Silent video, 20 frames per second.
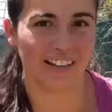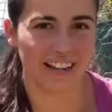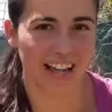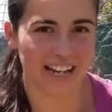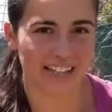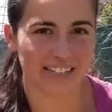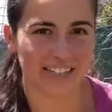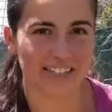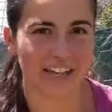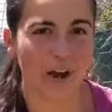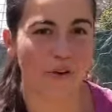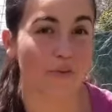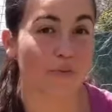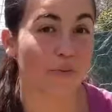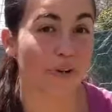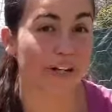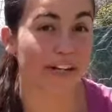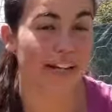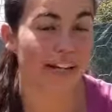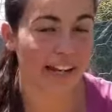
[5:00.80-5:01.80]
last thing I
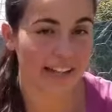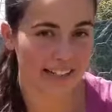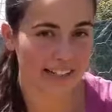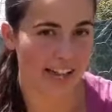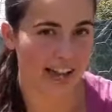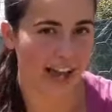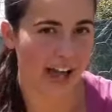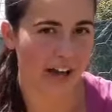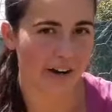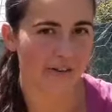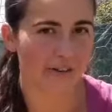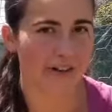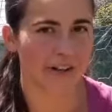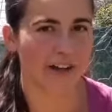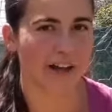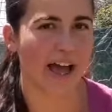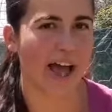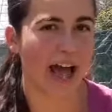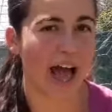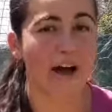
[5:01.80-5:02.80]
really like to
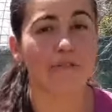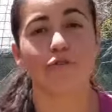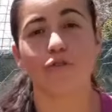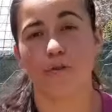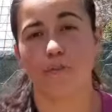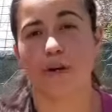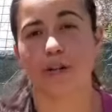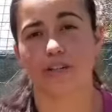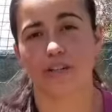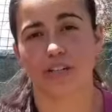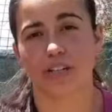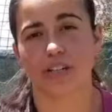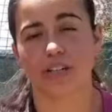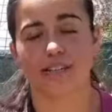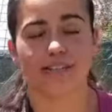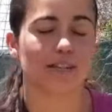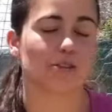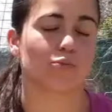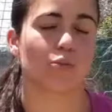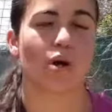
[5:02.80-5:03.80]
have for my chickens,
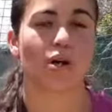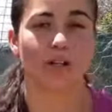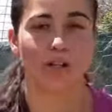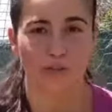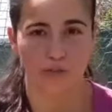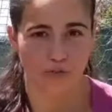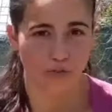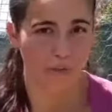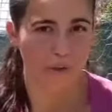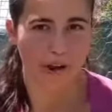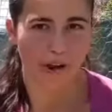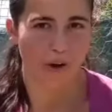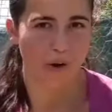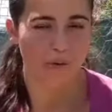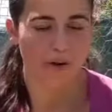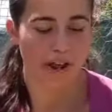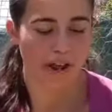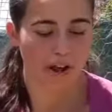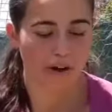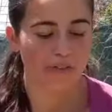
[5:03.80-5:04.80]
as well as for my
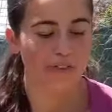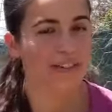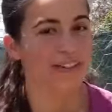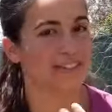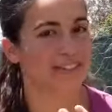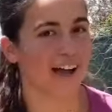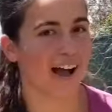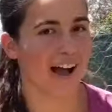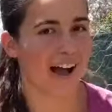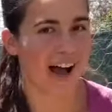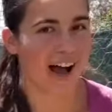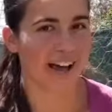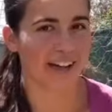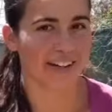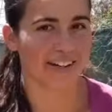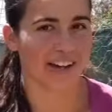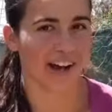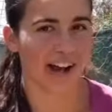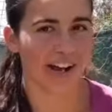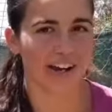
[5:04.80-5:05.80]
own health, is
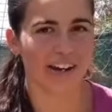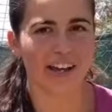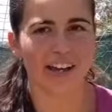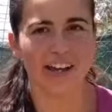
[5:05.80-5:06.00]
iodine.